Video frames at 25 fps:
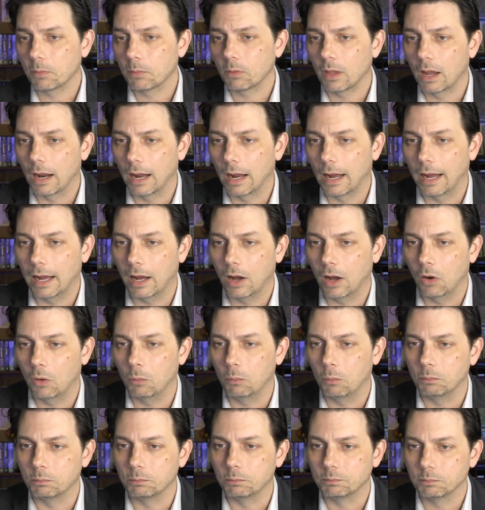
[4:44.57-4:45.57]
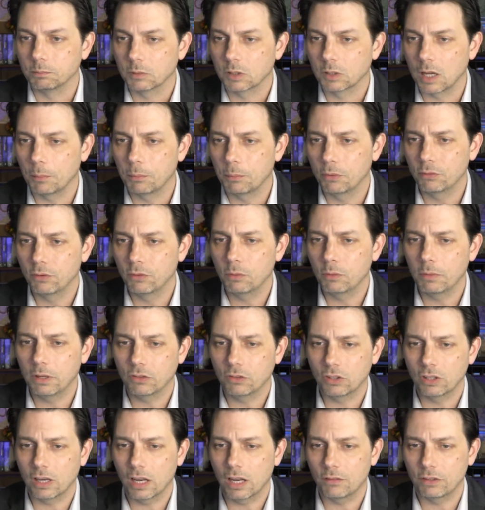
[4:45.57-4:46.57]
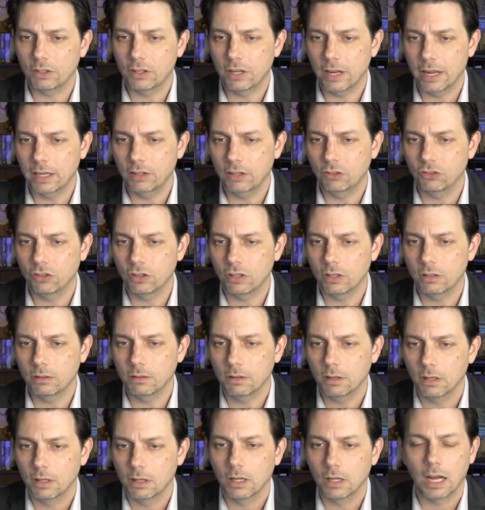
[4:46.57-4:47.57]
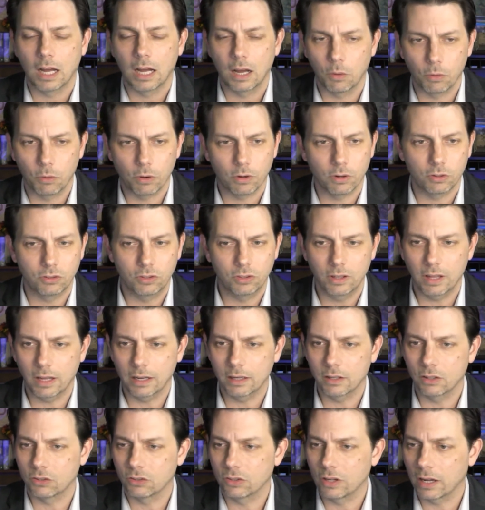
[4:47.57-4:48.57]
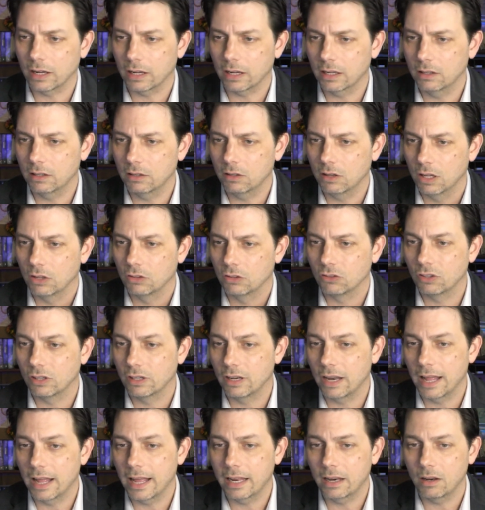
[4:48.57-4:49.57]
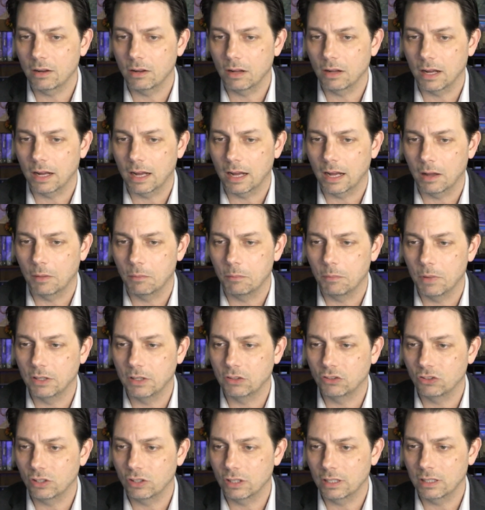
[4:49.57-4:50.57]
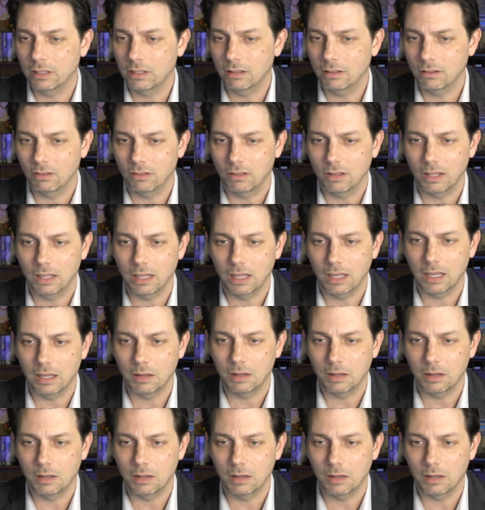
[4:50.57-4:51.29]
a couple of you mentioned levitation. We're going to see that in a second. Jeanette mentioned the